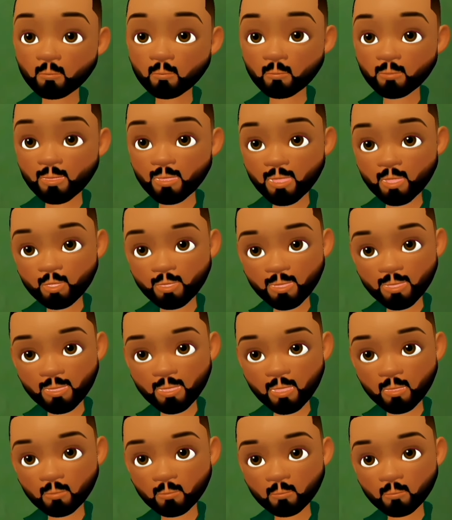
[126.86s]

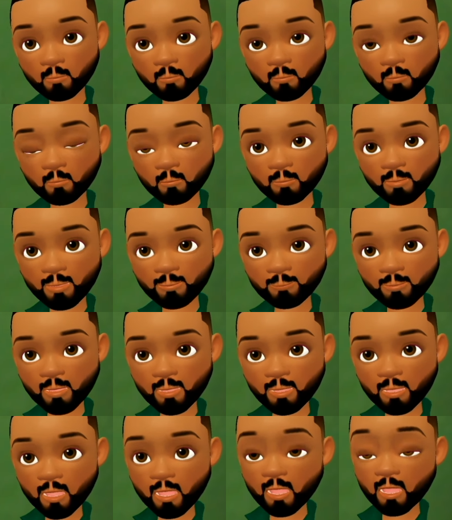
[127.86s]
Dominic, can you
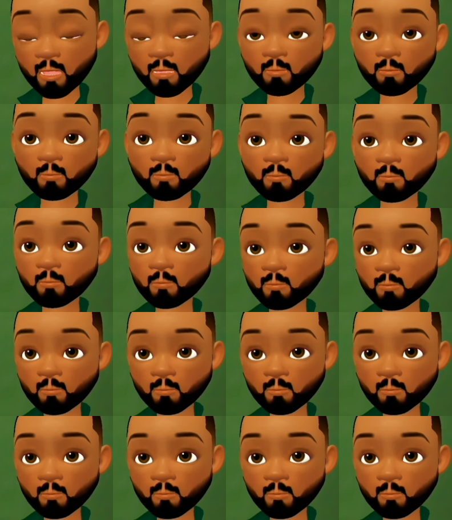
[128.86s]
tell us?